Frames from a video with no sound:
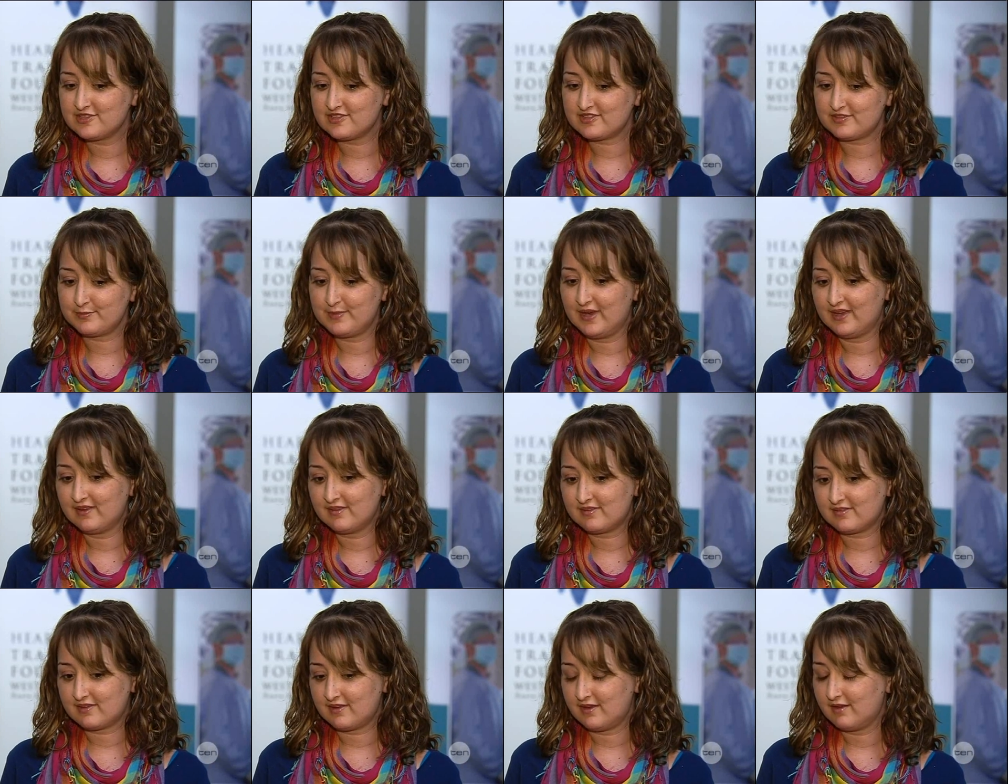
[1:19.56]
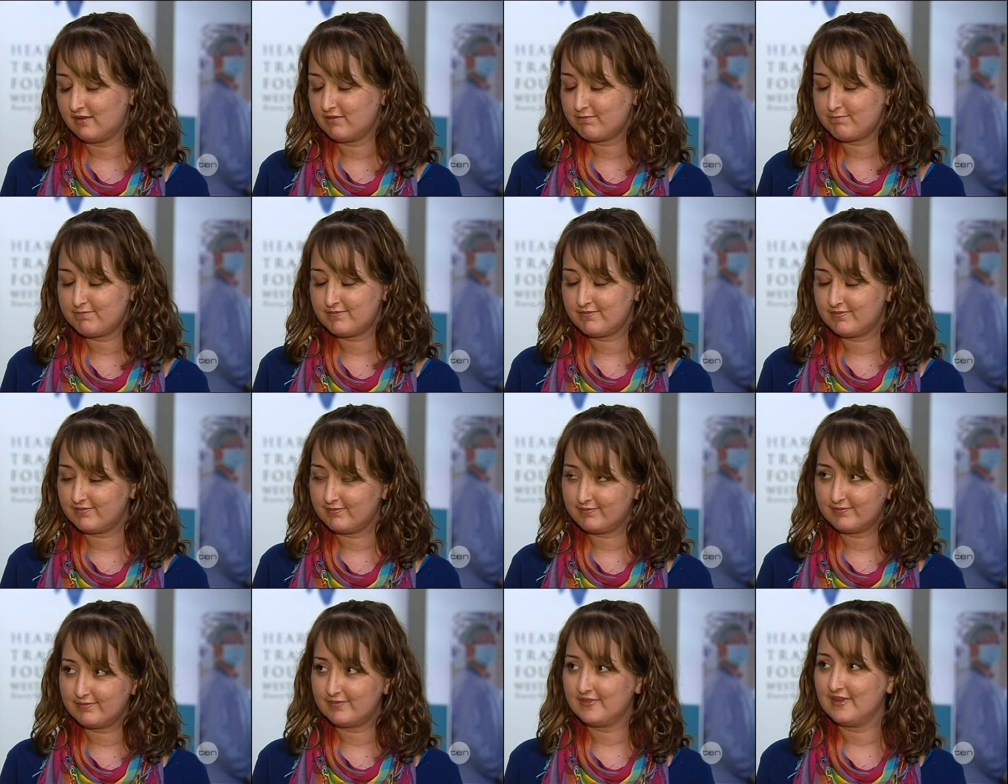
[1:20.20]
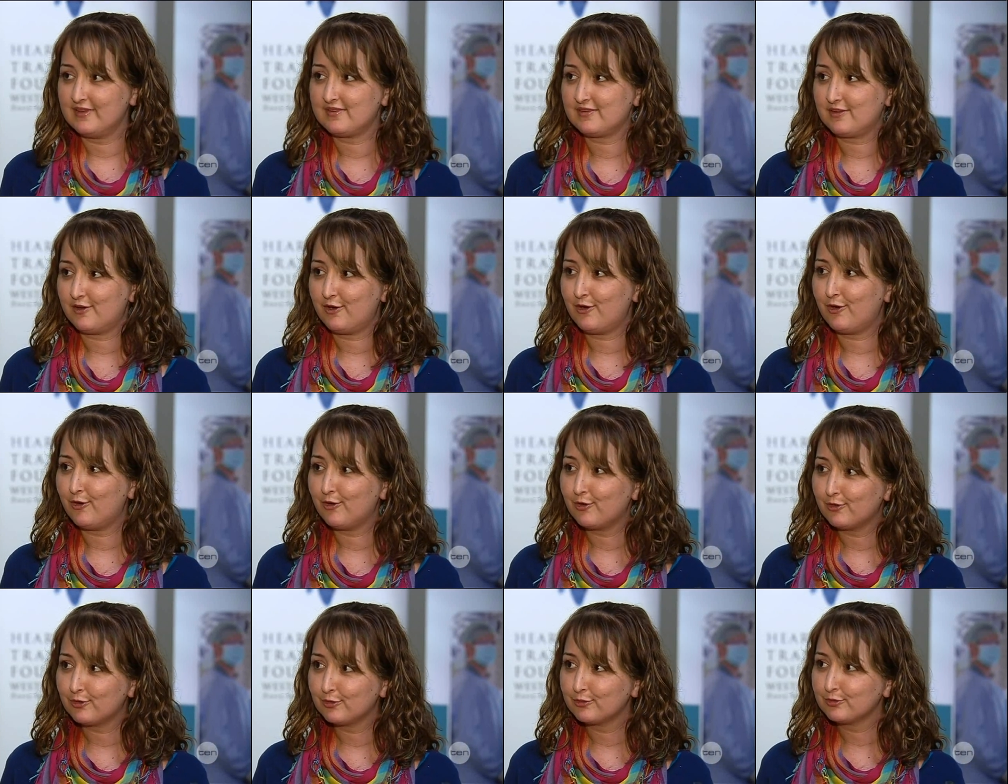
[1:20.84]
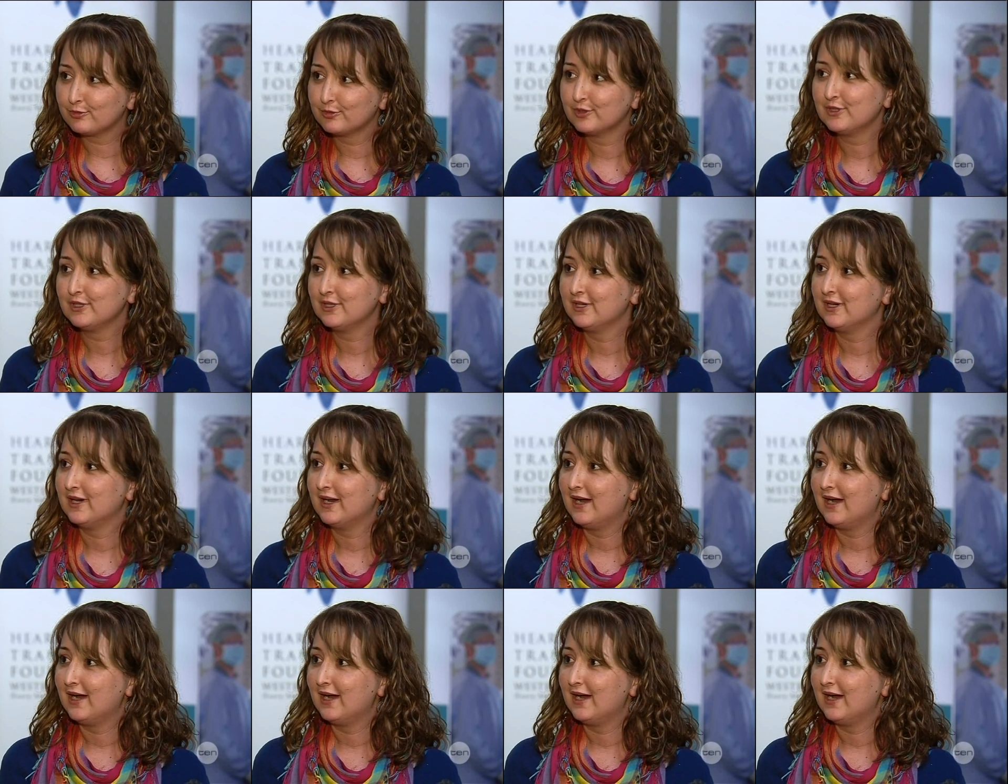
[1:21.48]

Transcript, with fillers: It just means that there's a whole